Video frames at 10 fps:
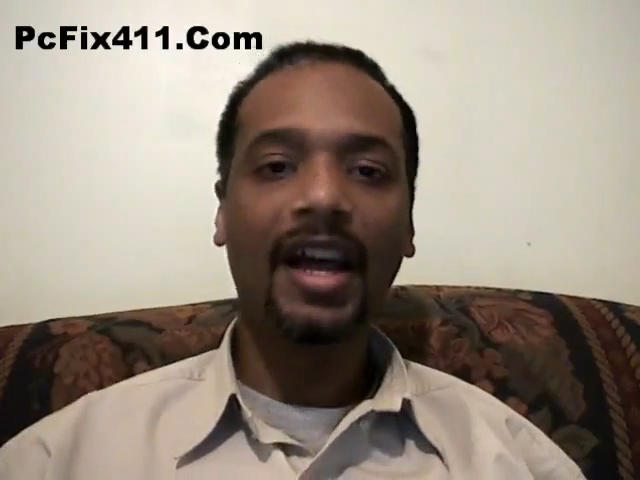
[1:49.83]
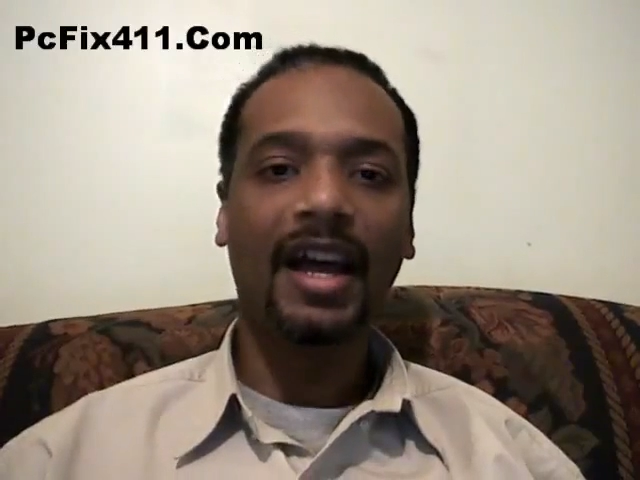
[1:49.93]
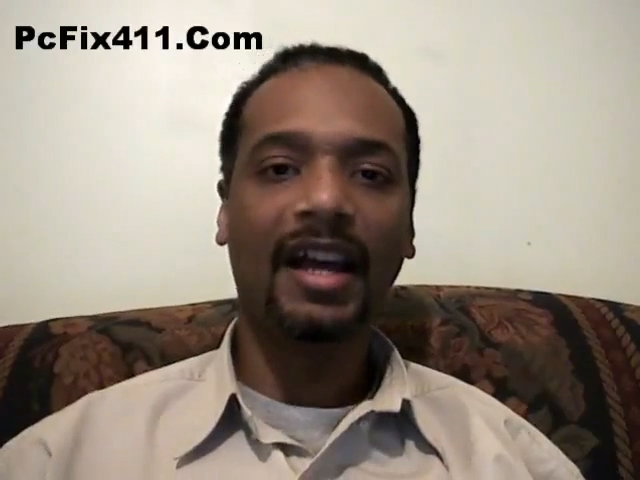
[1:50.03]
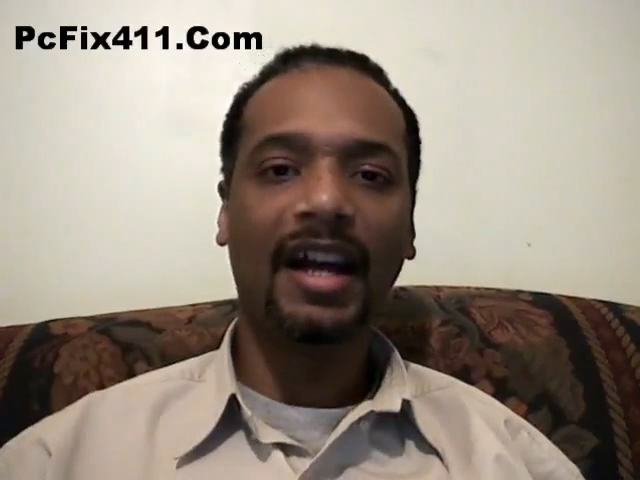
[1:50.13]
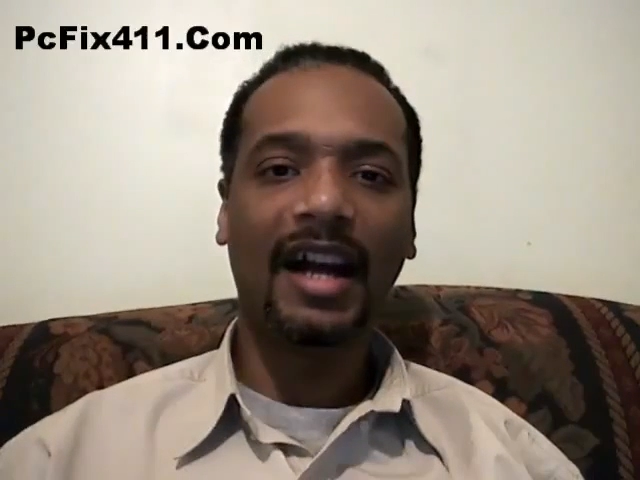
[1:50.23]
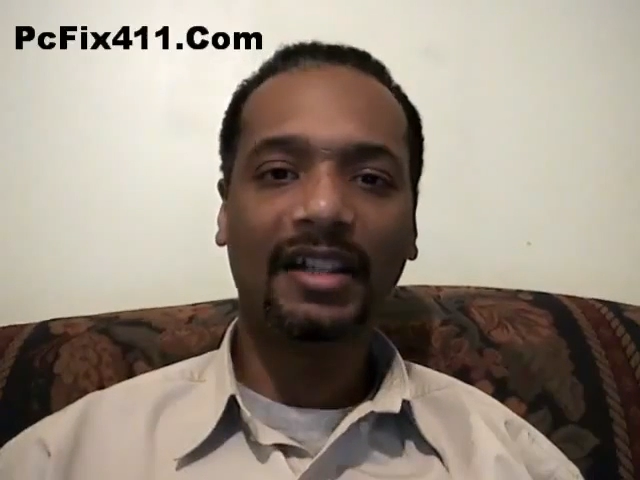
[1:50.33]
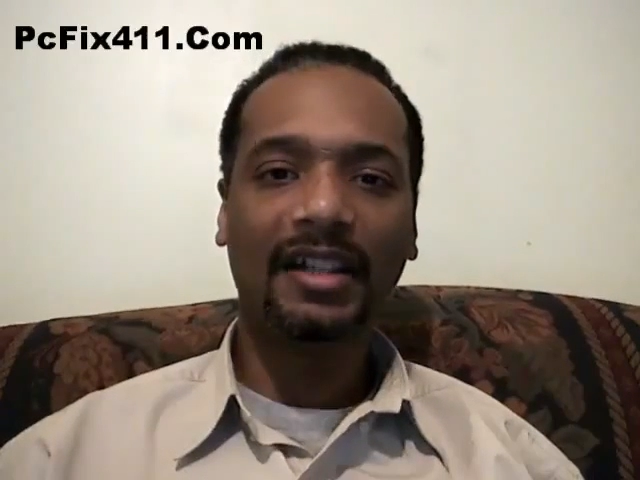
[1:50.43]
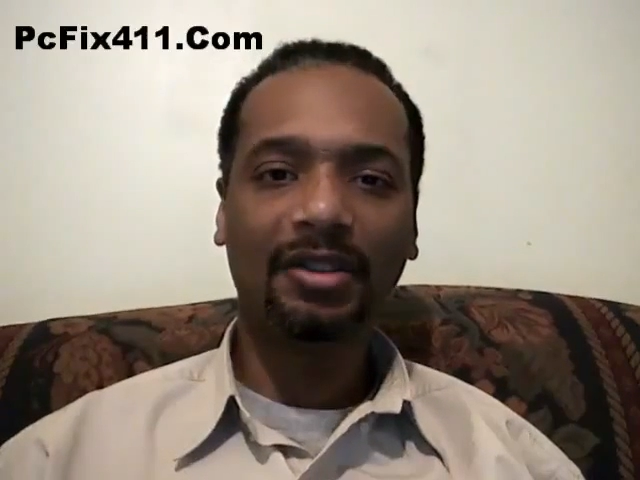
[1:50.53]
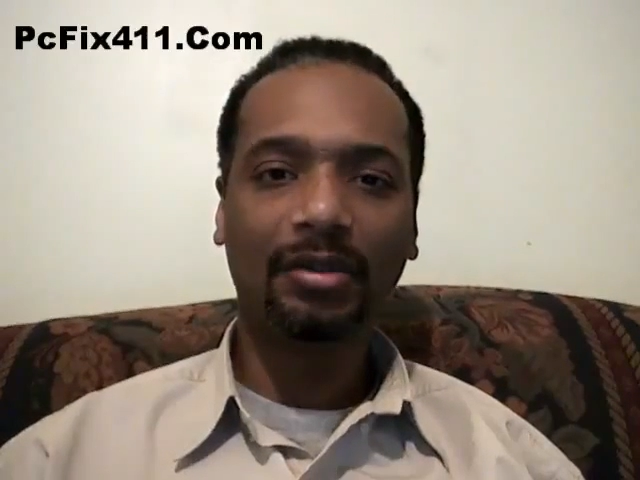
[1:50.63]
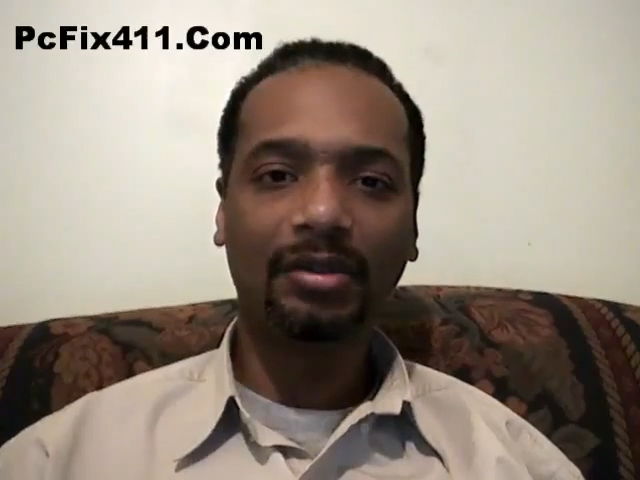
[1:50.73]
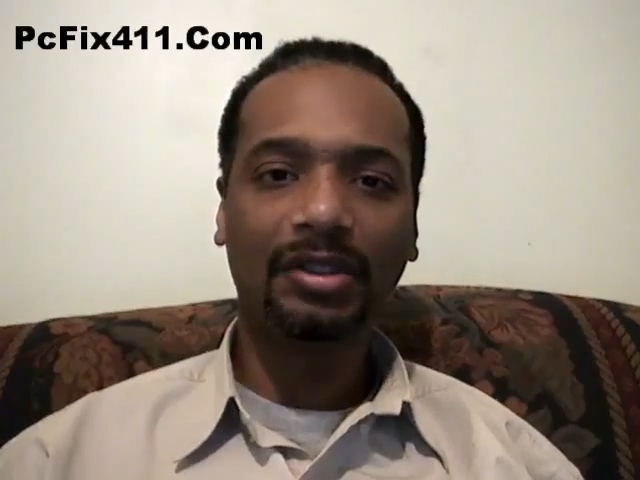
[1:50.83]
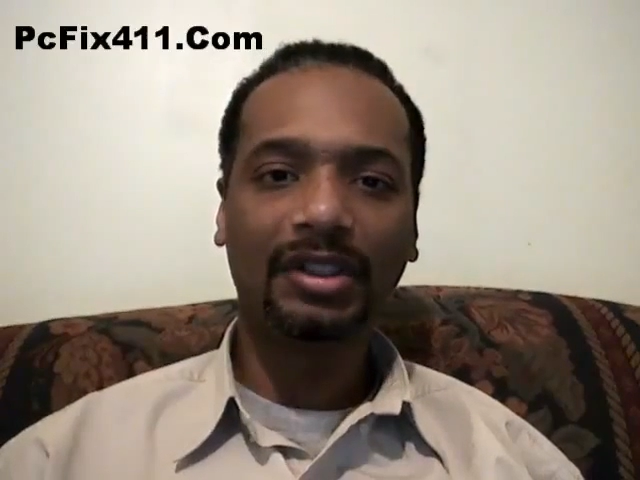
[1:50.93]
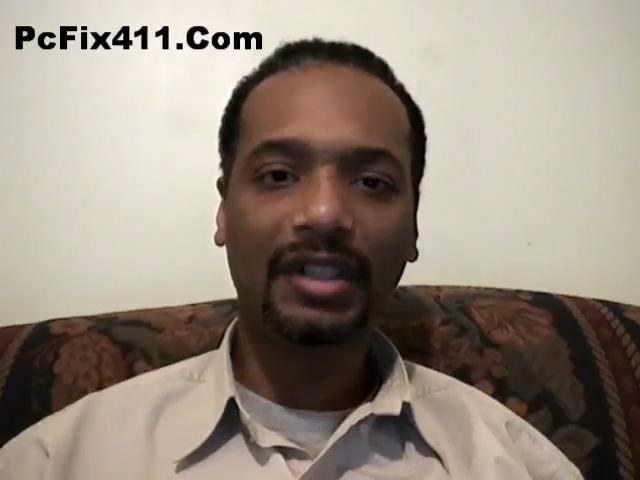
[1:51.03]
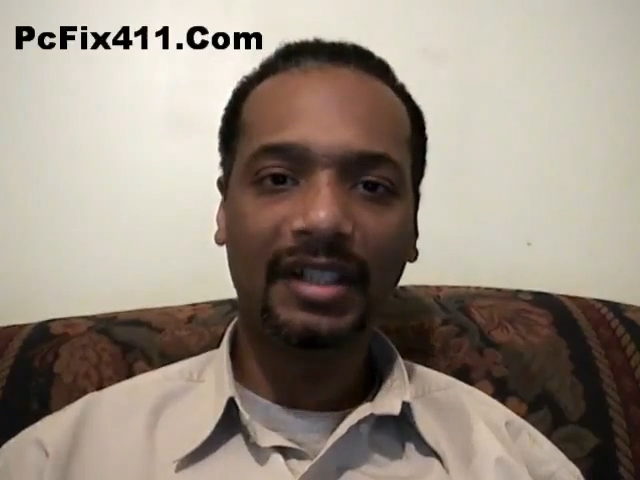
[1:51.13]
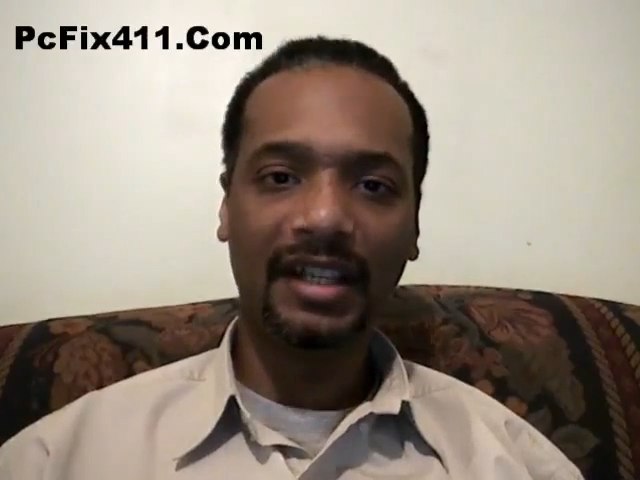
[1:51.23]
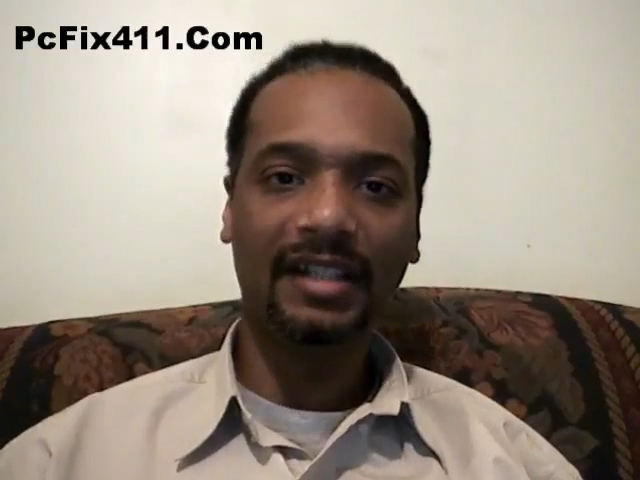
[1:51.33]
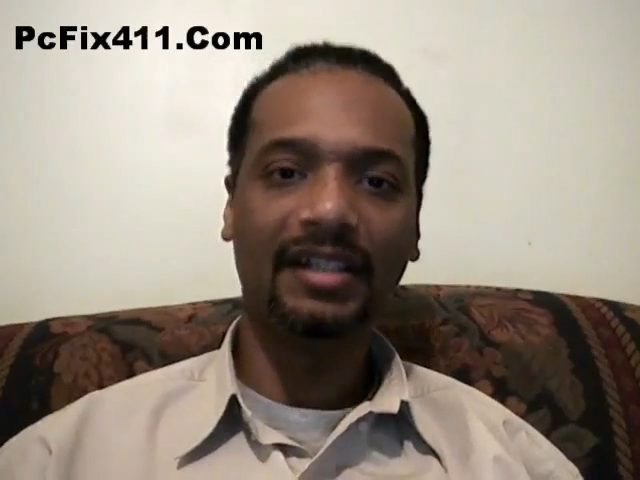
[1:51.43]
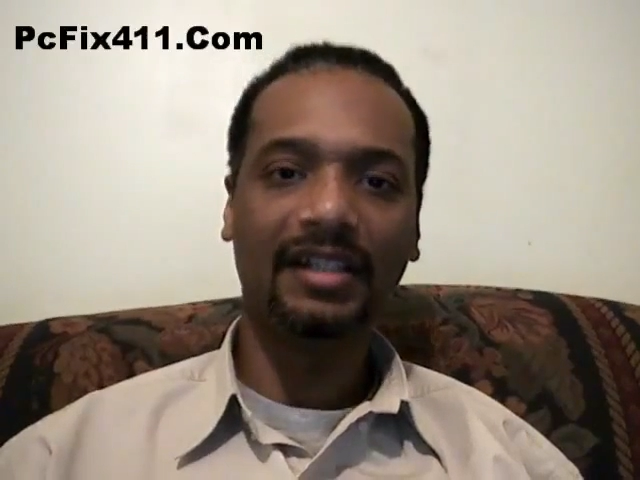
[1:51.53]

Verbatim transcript: and iTunes did